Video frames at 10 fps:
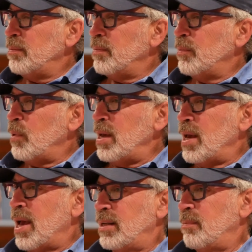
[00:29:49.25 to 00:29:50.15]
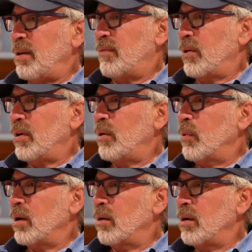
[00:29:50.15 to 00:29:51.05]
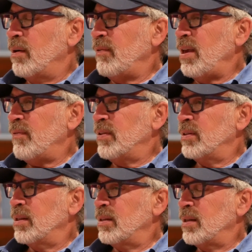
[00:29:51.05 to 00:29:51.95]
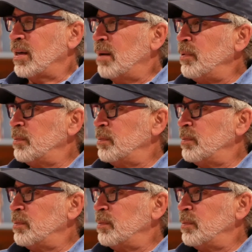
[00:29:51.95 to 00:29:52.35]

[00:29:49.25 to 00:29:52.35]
we had to be very aware of even the compass